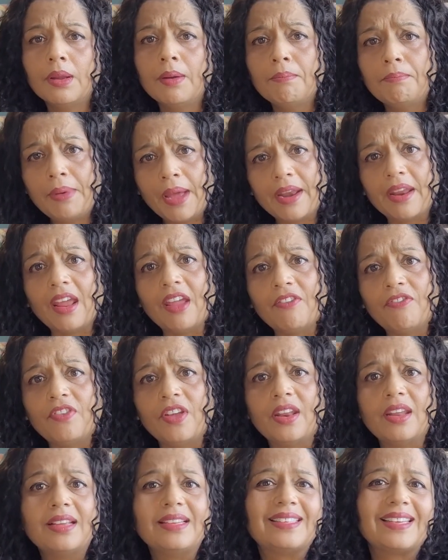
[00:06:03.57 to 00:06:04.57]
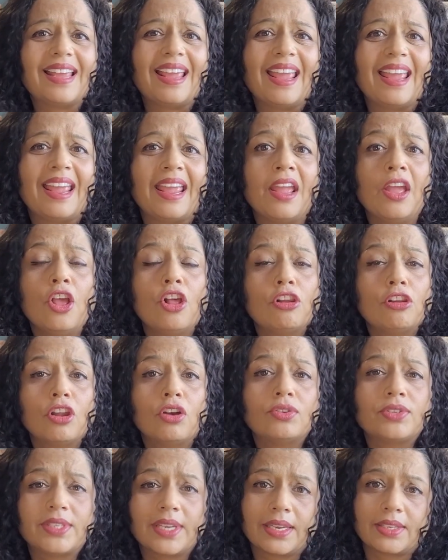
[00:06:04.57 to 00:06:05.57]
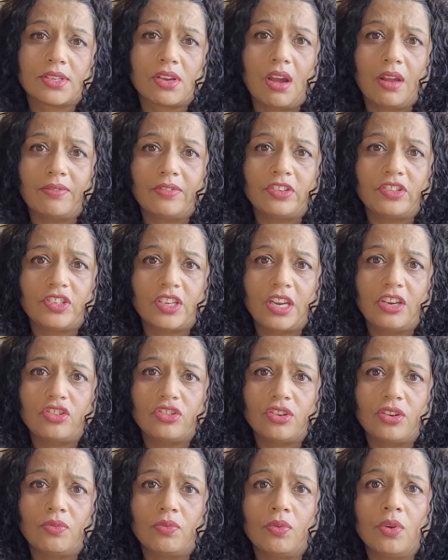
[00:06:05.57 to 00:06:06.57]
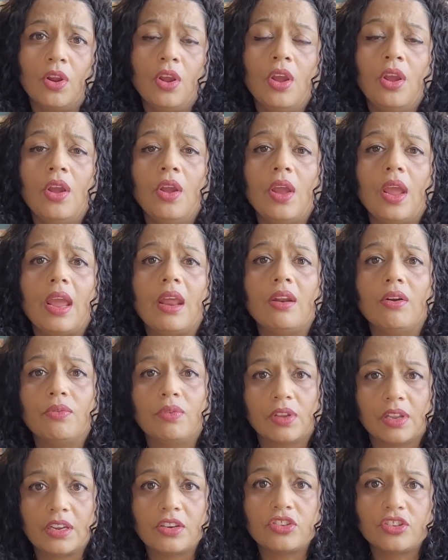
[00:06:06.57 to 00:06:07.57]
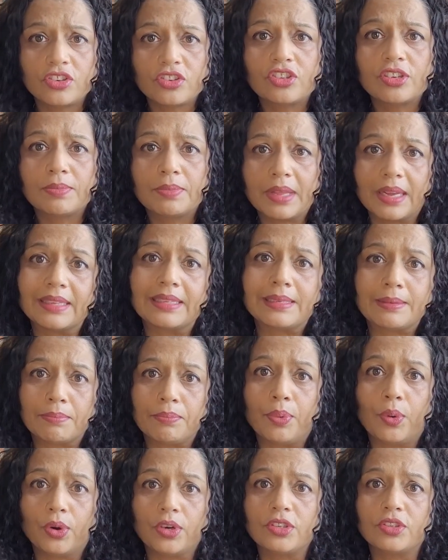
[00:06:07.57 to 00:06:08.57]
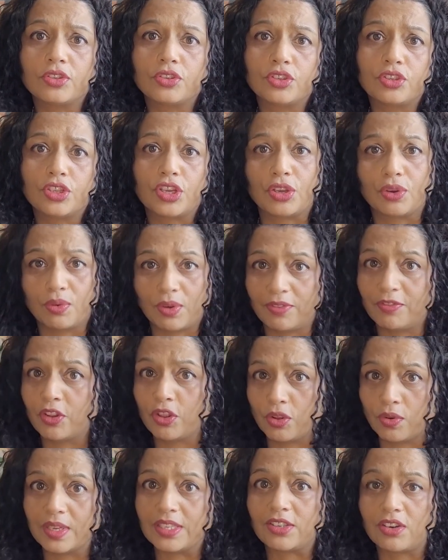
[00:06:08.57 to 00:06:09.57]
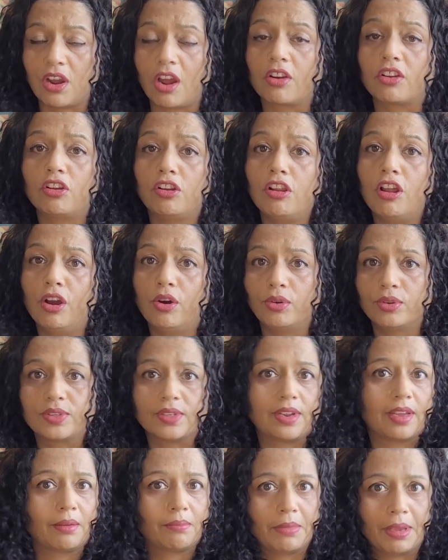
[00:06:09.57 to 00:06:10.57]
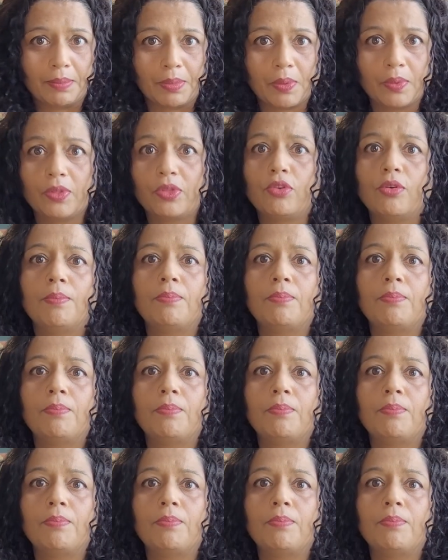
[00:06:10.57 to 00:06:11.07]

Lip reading: But if it is a low stakes conversation in a relationship that's important to you, even though it's not close, like maybe with your